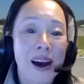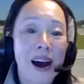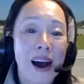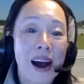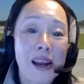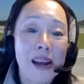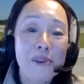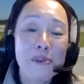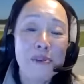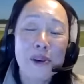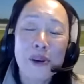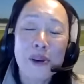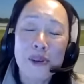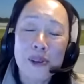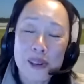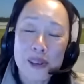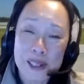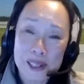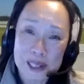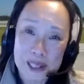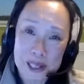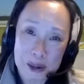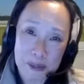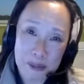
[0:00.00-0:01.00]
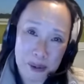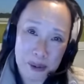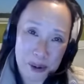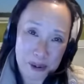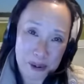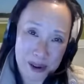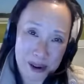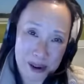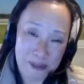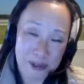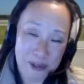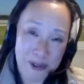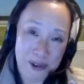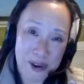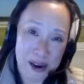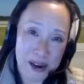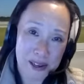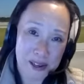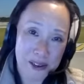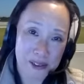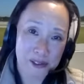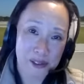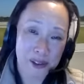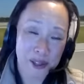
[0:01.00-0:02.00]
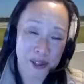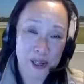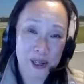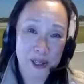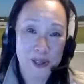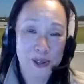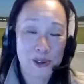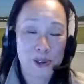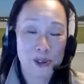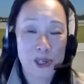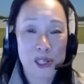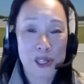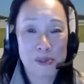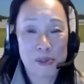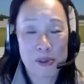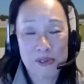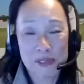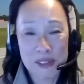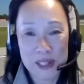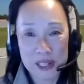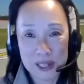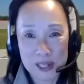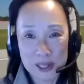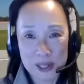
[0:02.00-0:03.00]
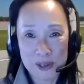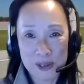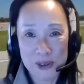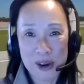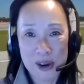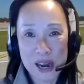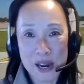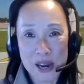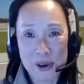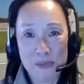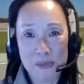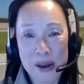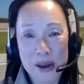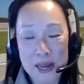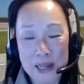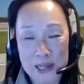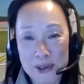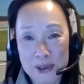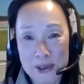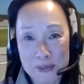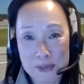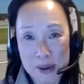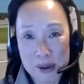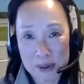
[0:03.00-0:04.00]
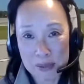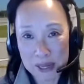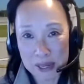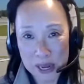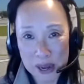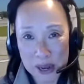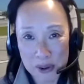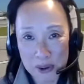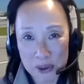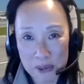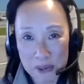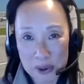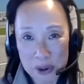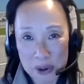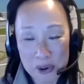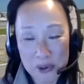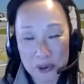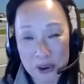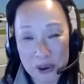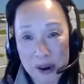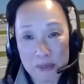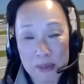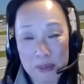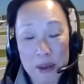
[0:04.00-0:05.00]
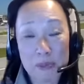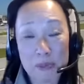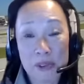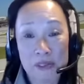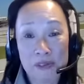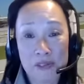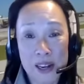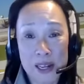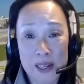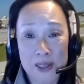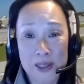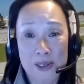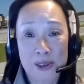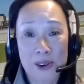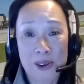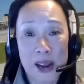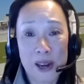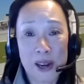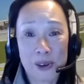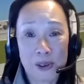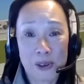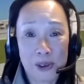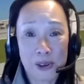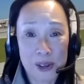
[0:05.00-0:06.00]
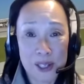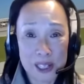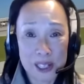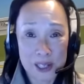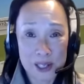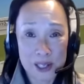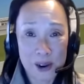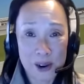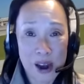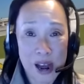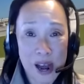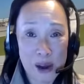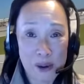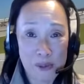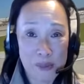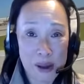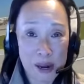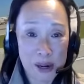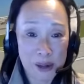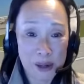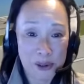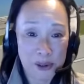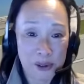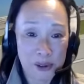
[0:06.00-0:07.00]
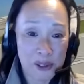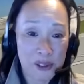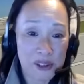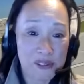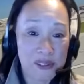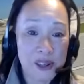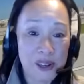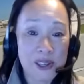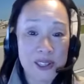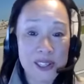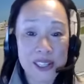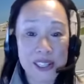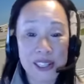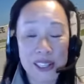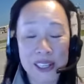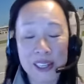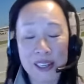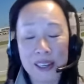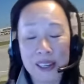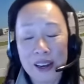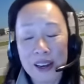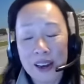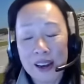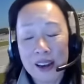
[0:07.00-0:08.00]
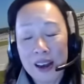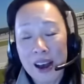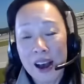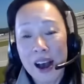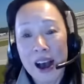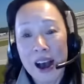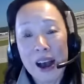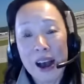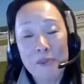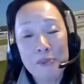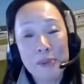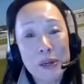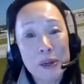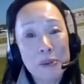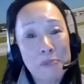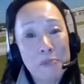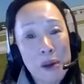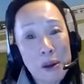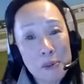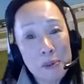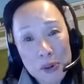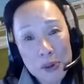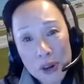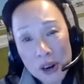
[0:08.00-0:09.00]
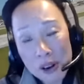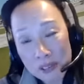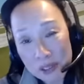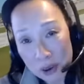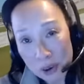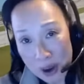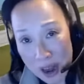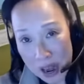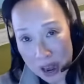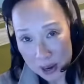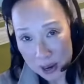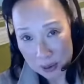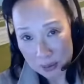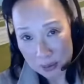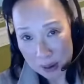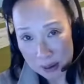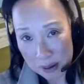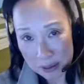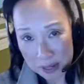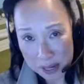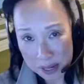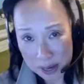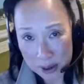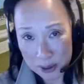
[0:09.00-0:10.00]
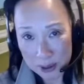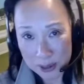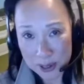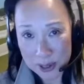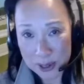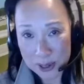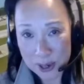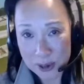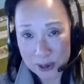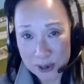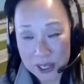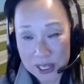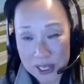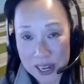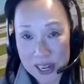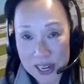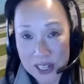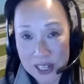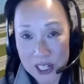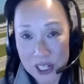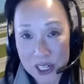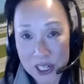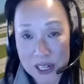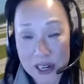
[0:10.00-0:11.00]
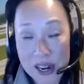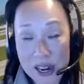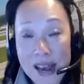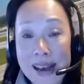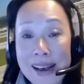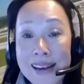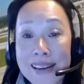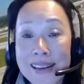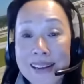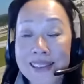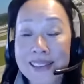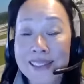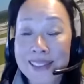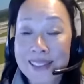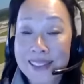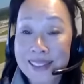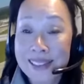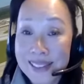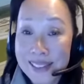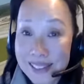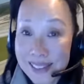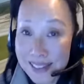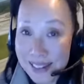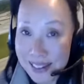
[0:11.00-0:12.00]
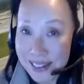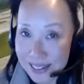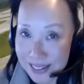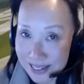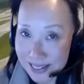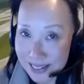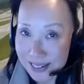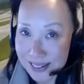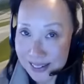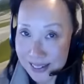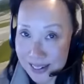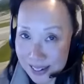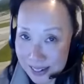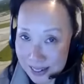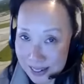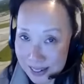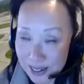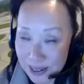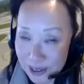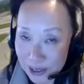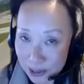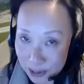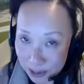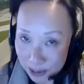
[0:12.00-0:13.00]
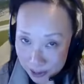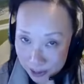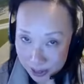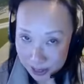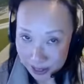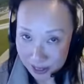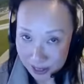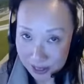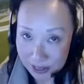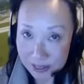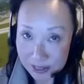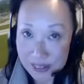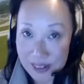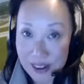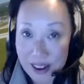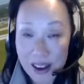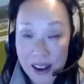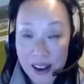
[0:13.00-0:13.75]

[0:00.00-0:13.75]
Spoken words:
I am currently a program director for the Consortium of Eastern Ohio Master of Public Health Program and professor at Northeast Ohio Medical University. I've been a member of the Ohio Public Health Association since 1993,